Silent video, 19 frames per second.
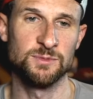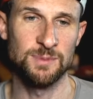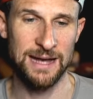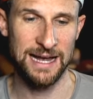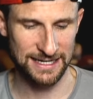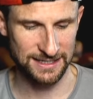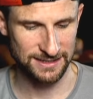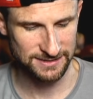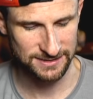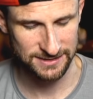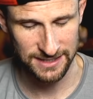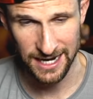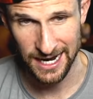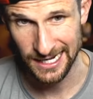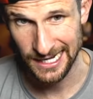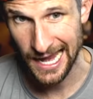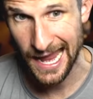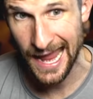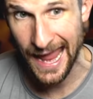back into
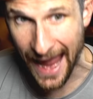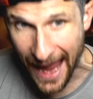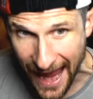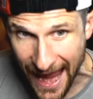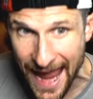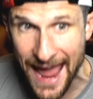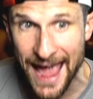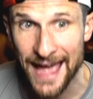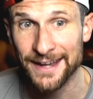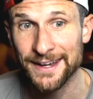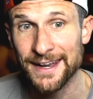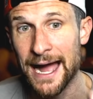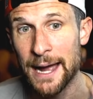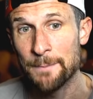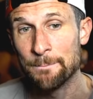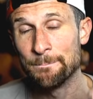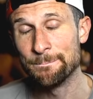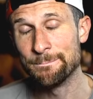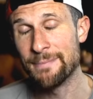stock, and
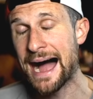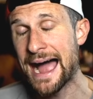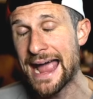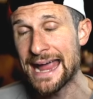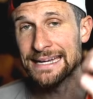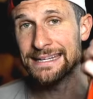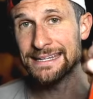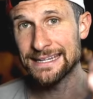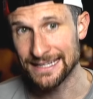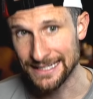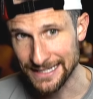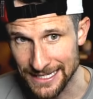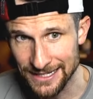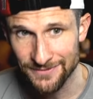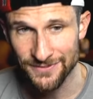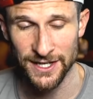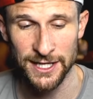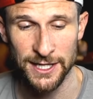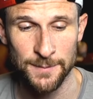I might
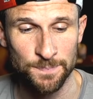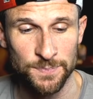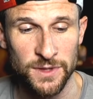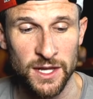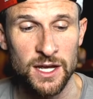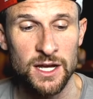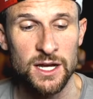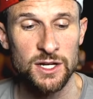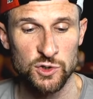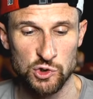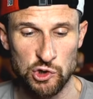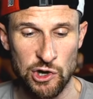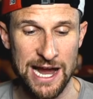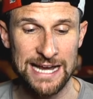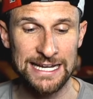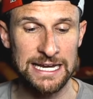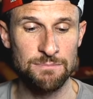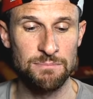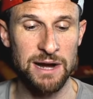even try
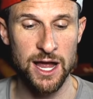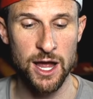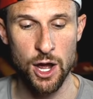and get my